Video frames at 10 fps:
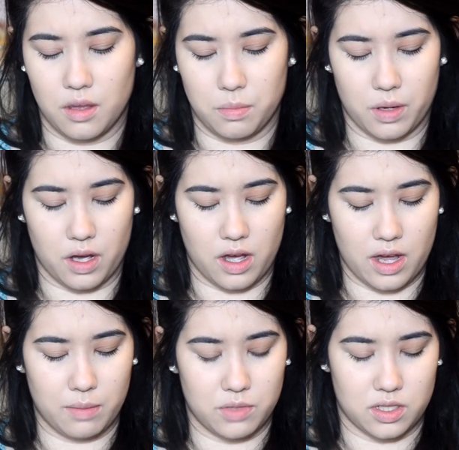but
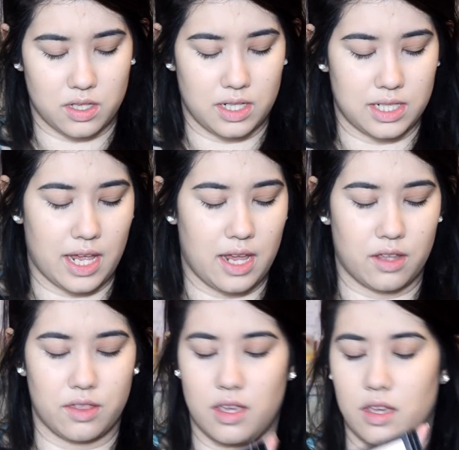I'm just going to take
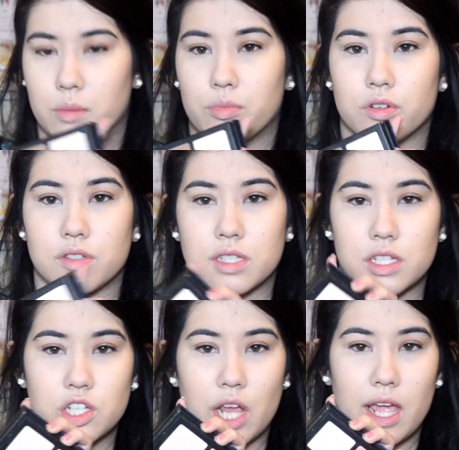the bronzer
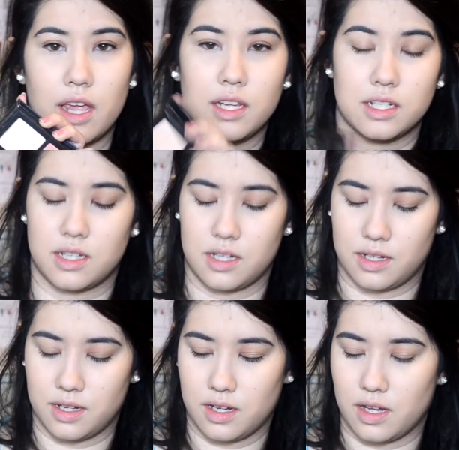shade
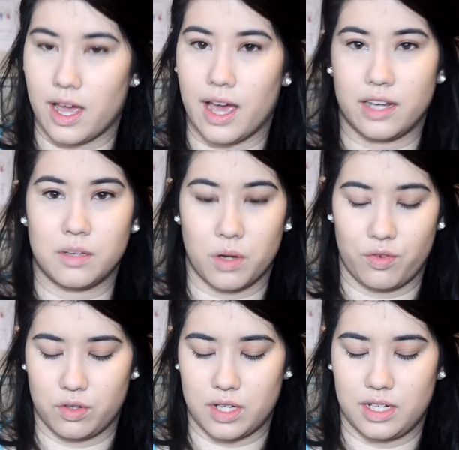and my Real
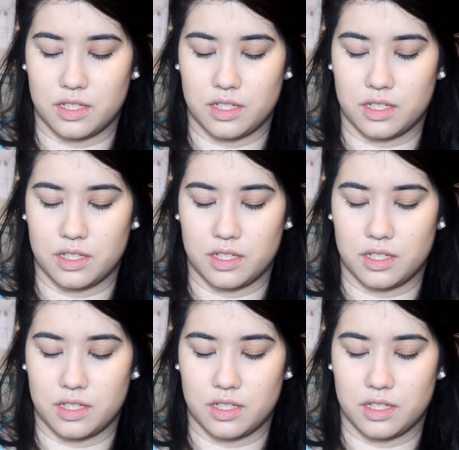Techniques